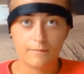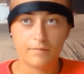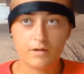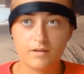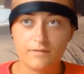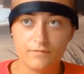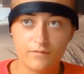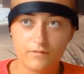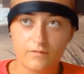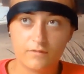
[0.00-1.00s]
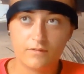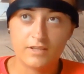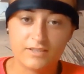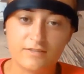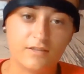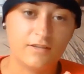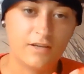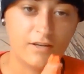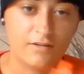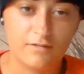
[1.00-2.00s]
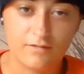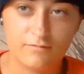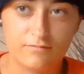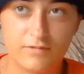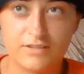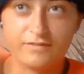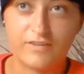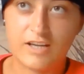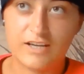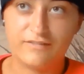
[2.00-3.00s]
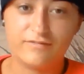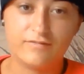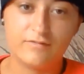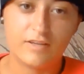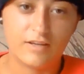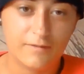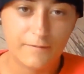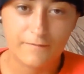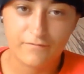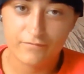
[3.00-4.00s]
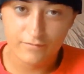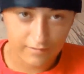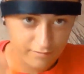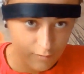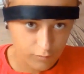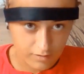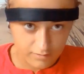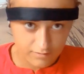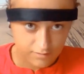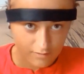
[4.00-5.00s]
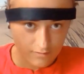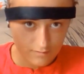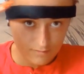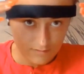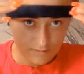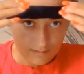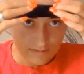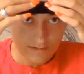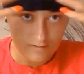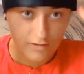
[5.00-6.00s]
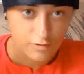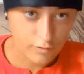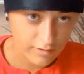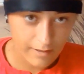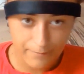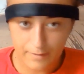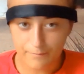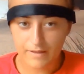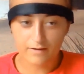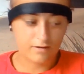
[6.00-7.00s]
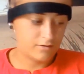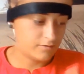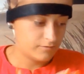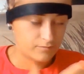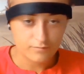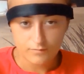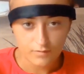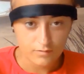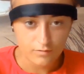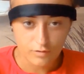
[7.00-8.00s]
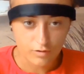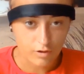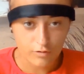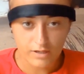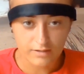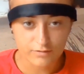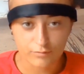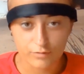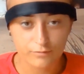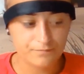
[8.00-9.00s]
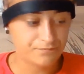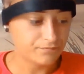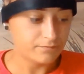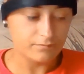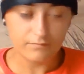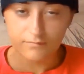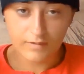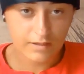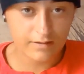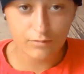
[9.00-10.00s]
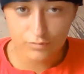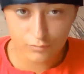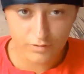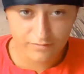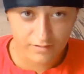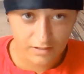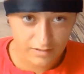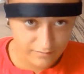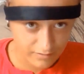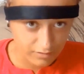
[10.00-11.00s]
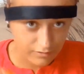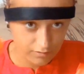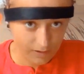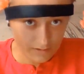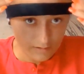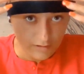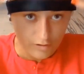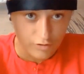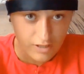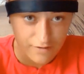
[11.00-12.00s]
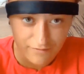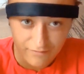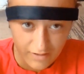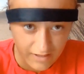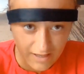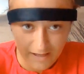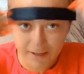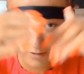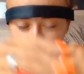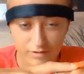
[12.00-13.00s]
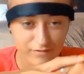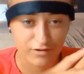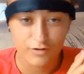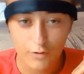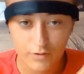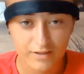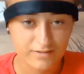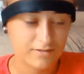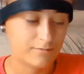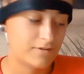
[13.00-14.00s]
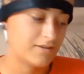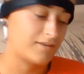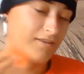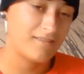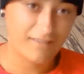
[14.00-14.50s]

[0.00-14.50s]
But this is this is for life. Like, if you want it to look that bit better, you can go down this route, and then you're sorted for life. You know, like, you're gonna have thick hair, you wouldn't even notice. So I'm like,